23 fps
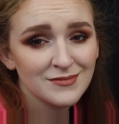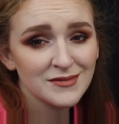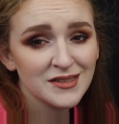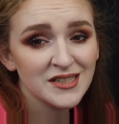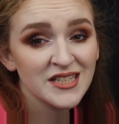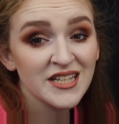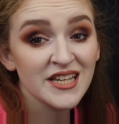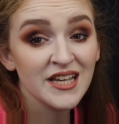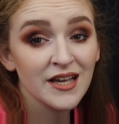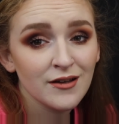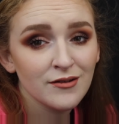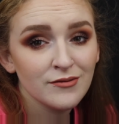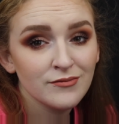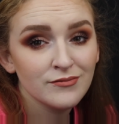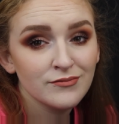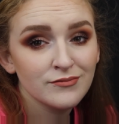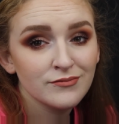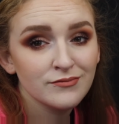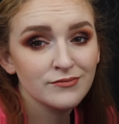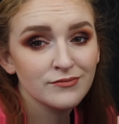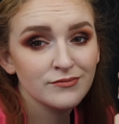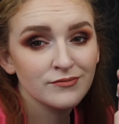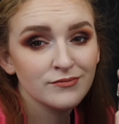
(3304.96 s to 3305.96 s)
See ya.
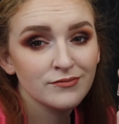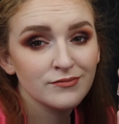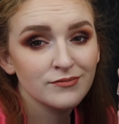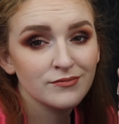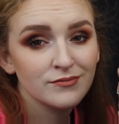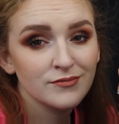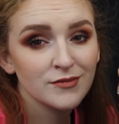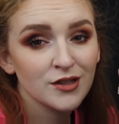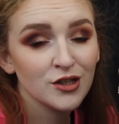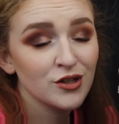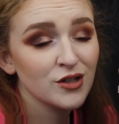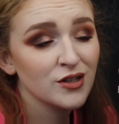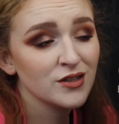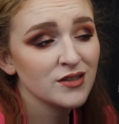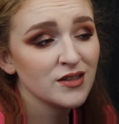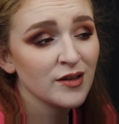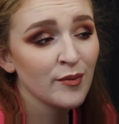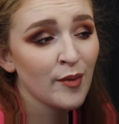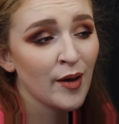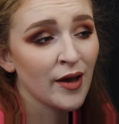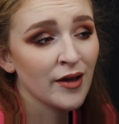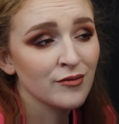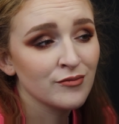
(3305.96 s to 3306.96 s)
You gonna
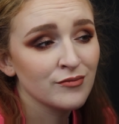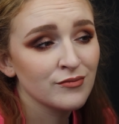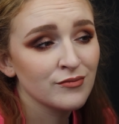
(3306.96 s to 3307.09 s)
say bye?